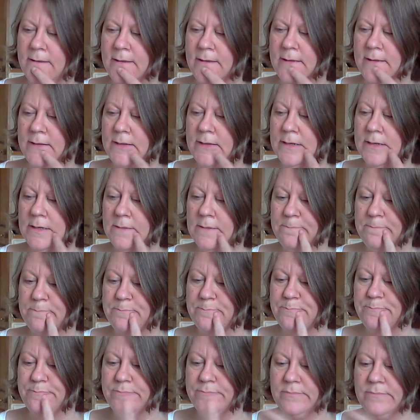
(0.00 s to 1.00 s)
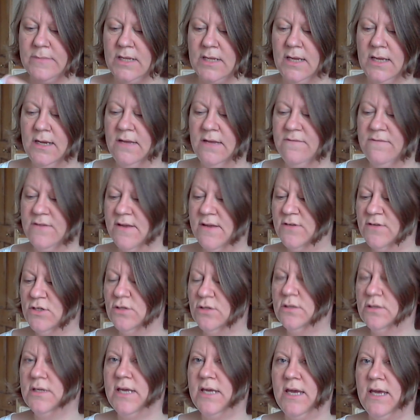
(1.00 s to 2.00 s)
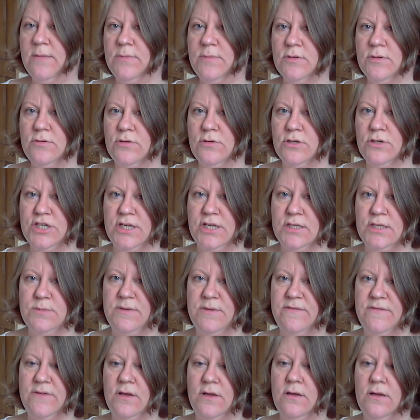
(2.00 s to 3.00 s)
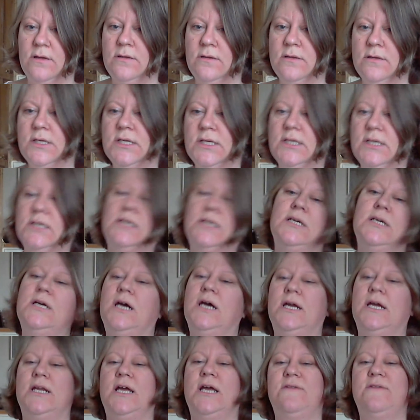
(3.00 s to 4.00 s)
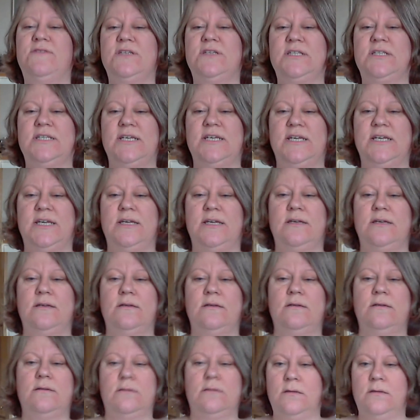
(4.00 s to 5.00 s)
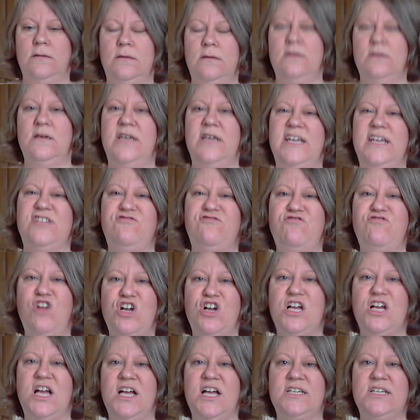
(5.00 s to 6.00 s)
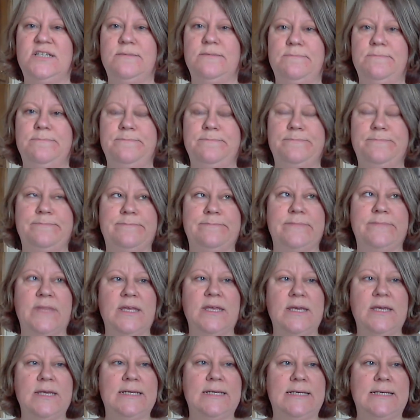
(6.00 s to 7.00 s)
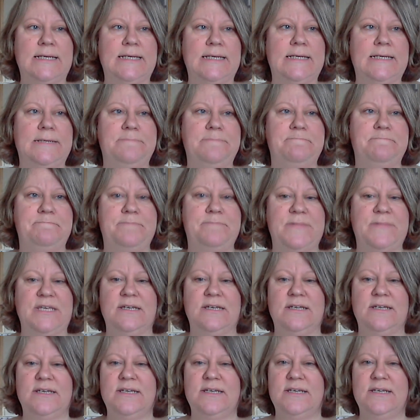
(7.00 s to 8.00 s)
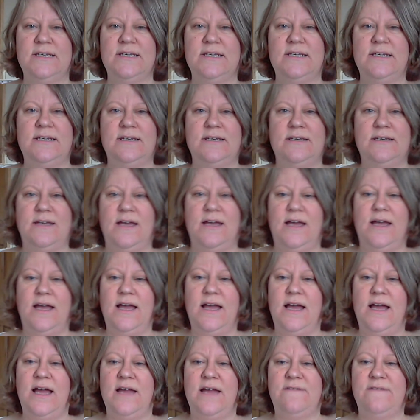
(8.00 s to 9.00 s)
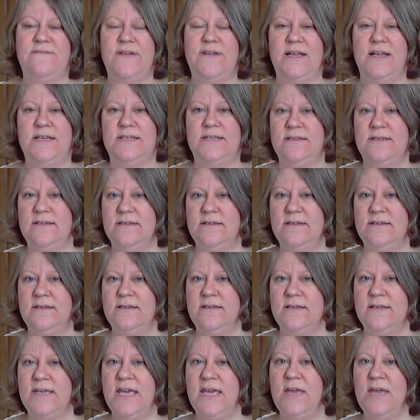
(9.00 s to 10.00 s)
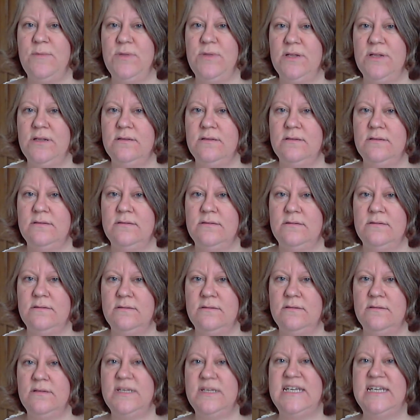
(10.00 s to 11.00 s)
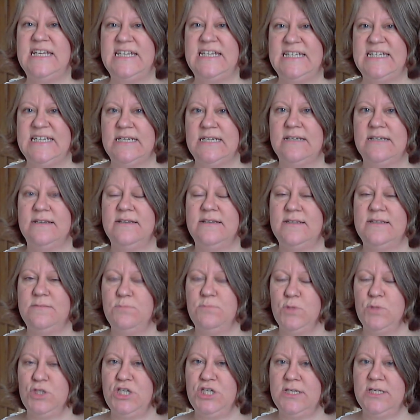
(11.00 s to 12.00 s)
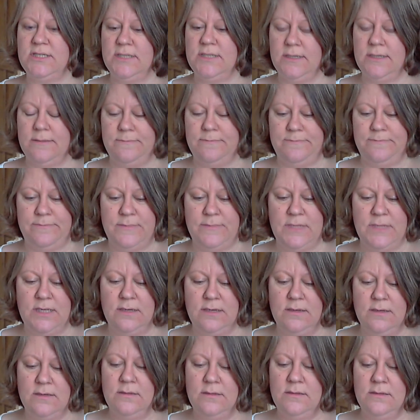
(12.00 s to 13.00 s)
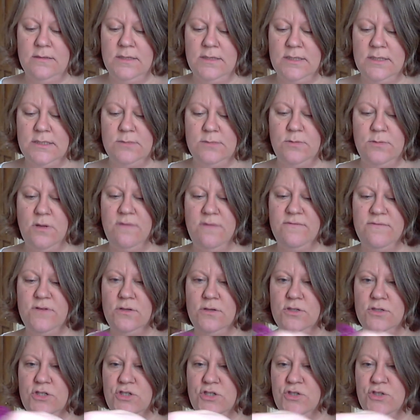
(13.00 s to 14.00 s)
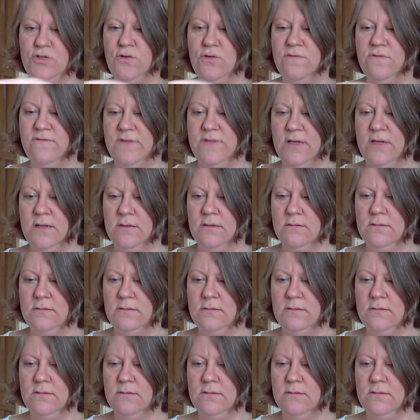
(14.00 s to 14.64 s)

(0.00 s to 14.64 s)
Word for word: um, and I've never done cable crochets before and I have to say it's rock hard um, I found cable knitting is much easier. This is what I've got so far.